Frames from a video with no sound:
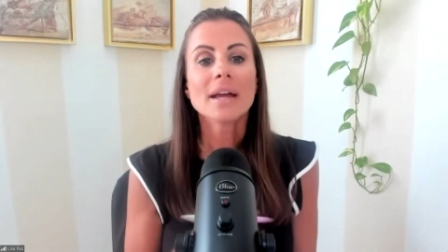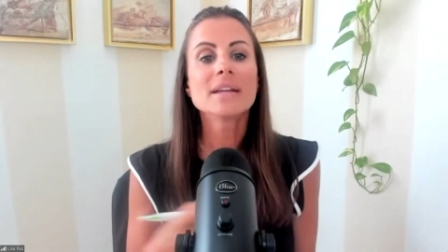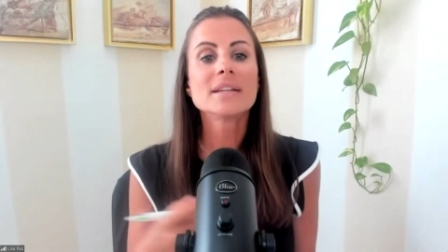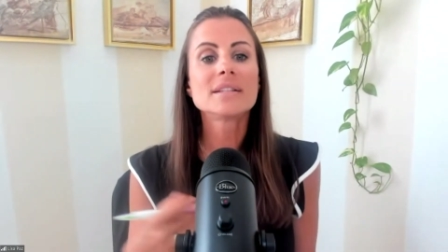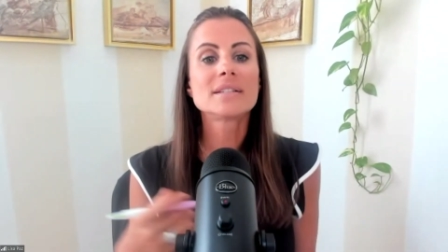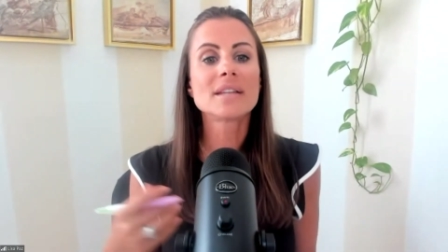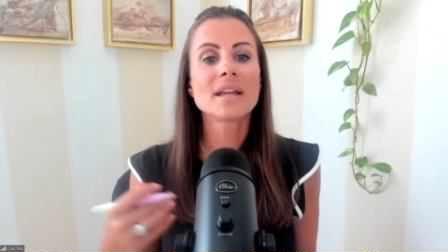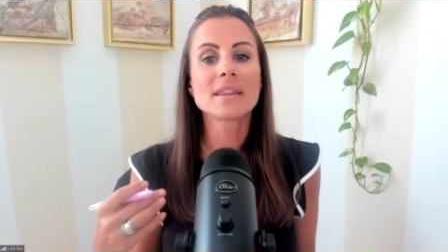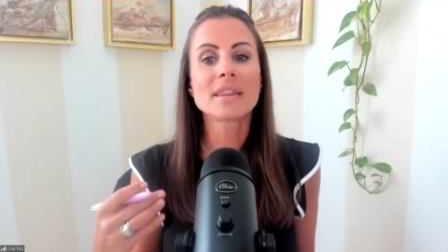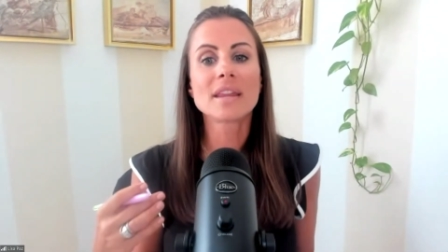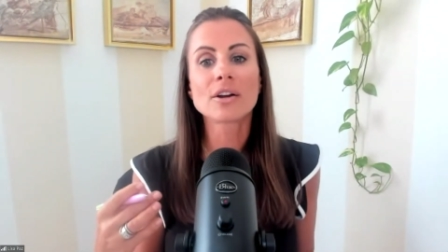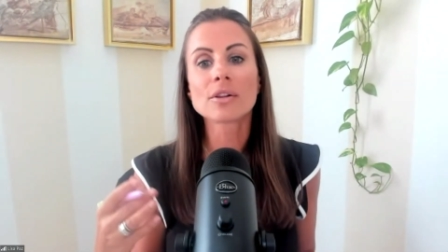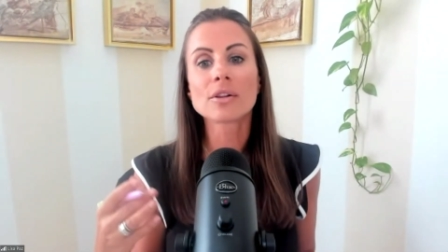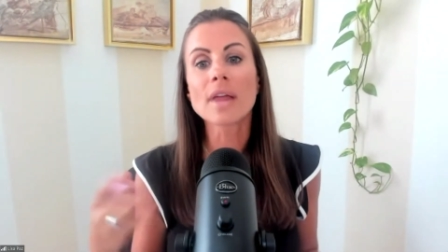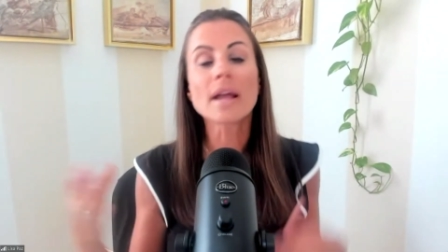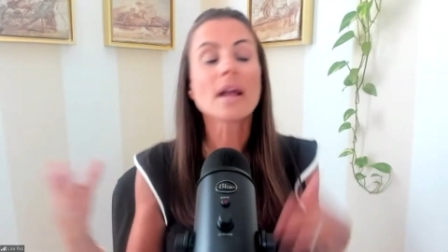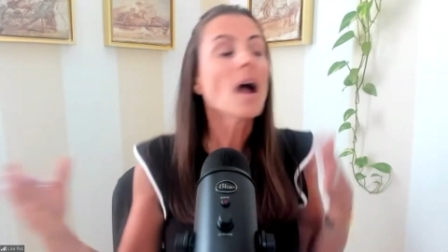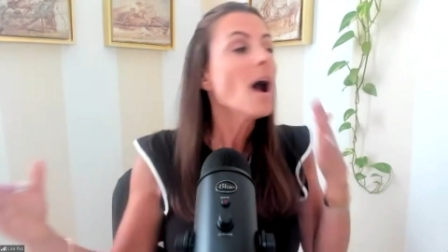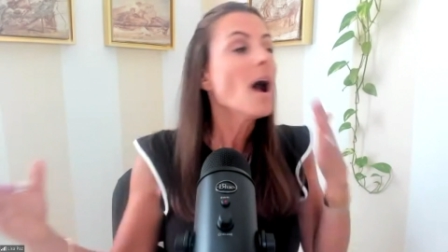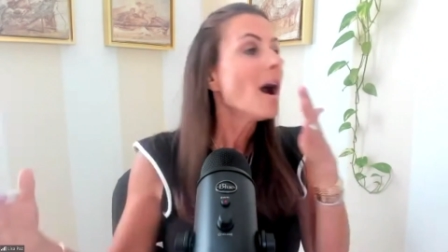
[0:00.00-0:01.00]
is that they're
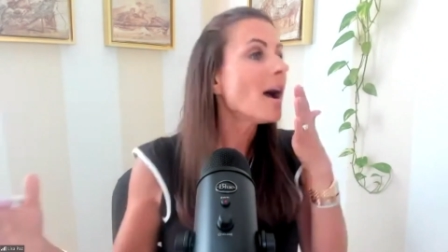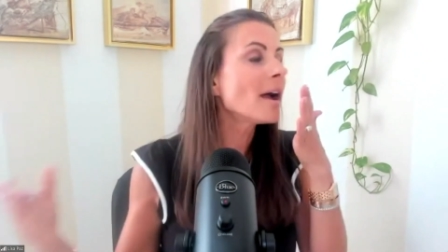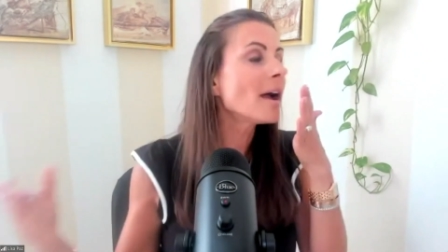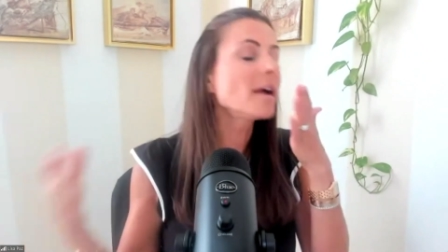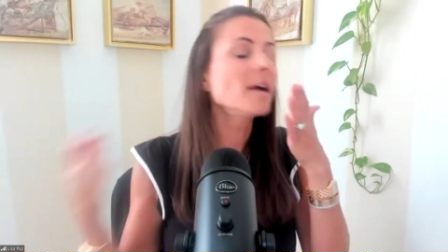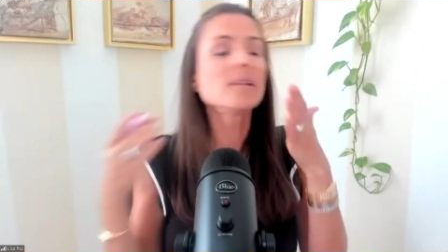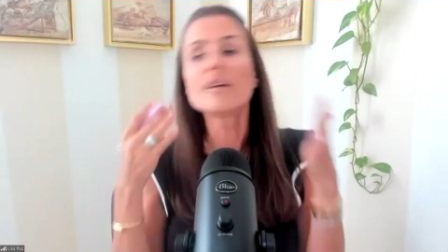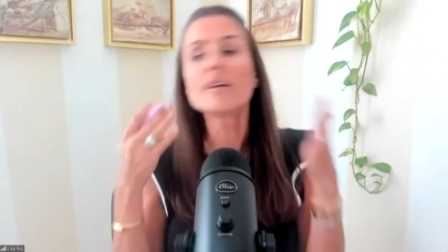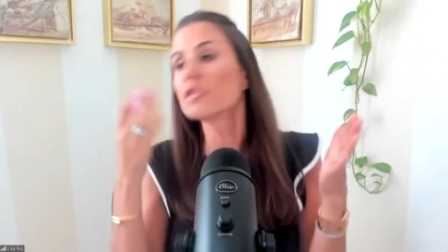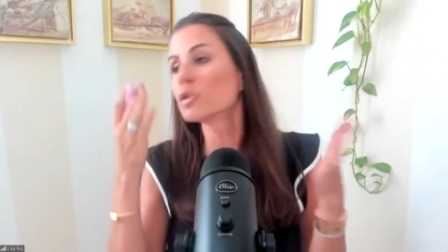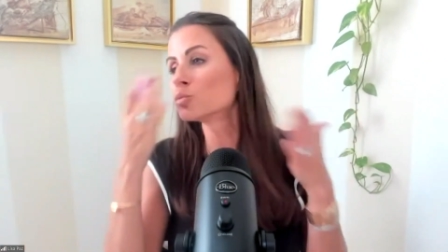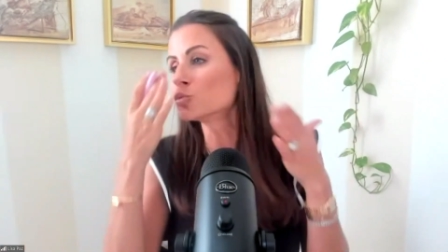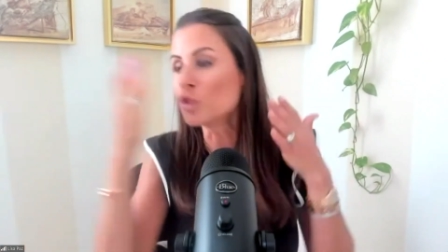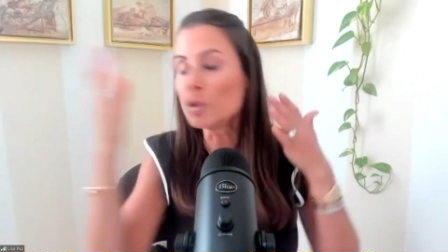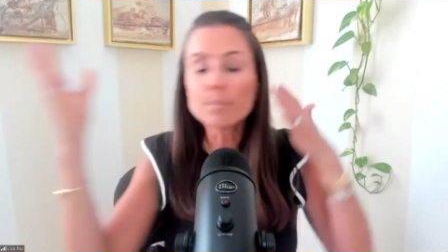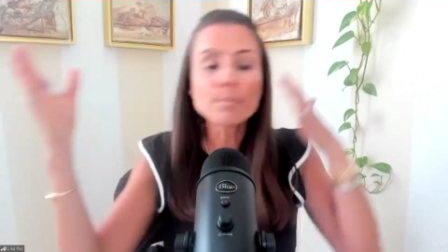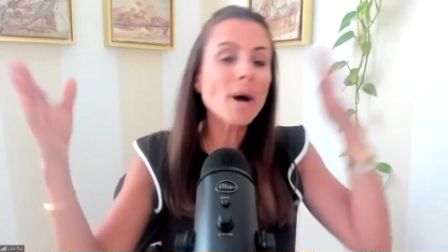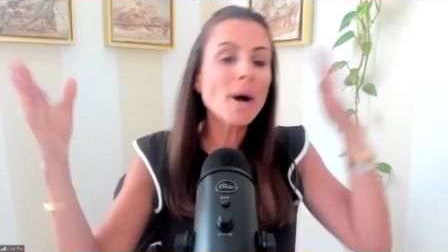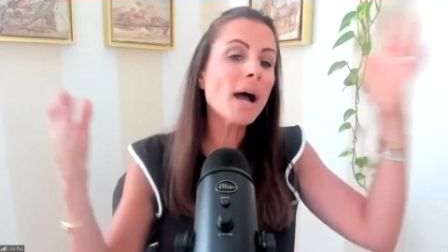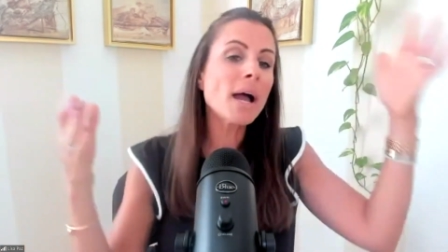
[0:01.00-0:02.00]
like, hi, I love you,
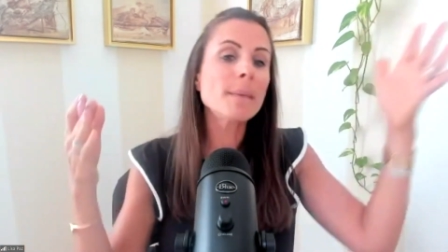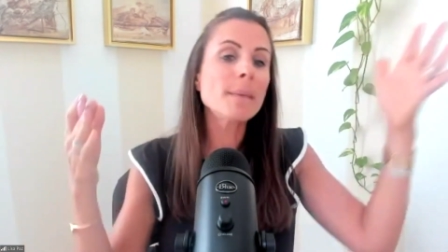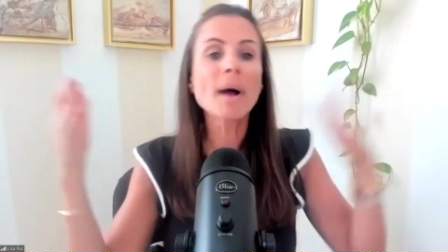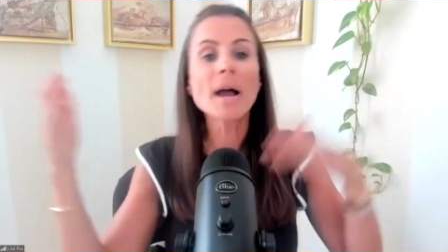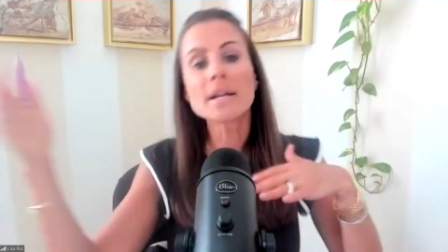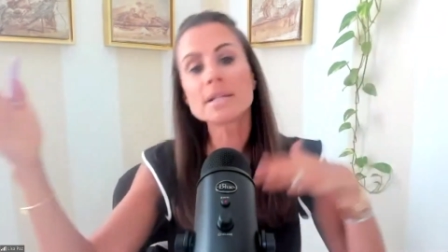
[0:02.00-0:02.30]
bye,